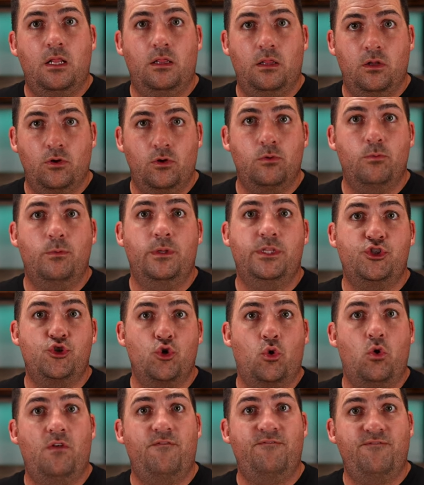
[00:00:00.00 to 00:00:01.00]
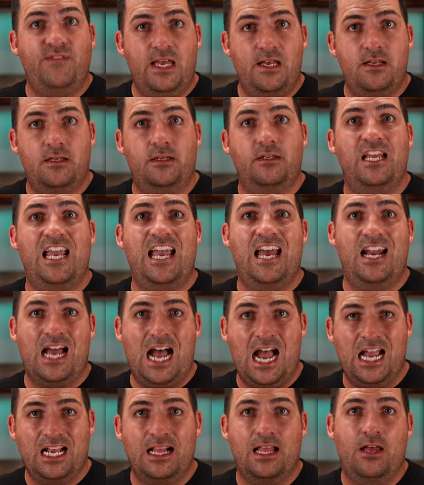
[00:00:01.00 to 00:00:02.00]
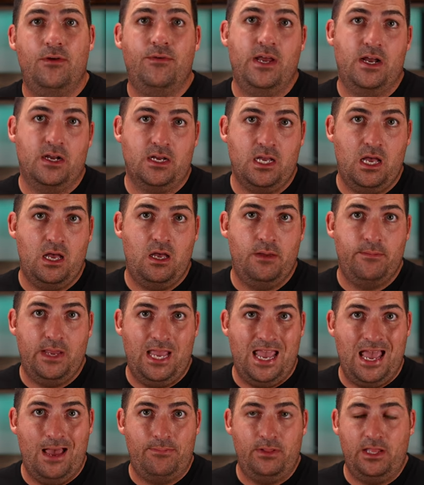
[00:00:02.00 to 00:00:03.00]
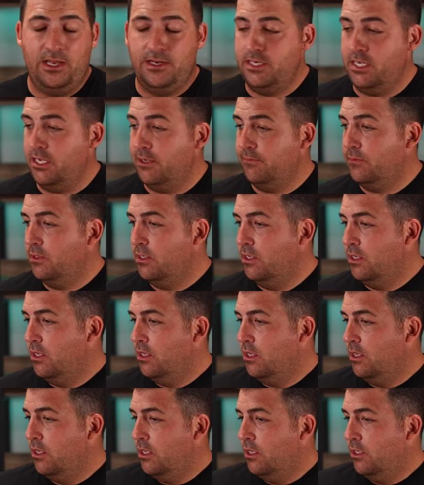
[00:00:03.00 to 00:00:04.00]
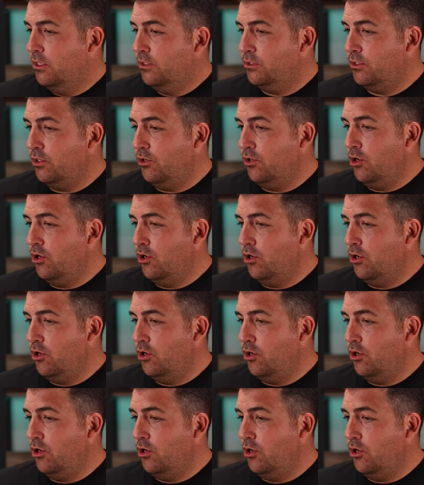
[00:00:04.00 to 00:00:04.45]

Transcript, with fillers: Learn with Joel Feld at iCloud dot com Apple I D. So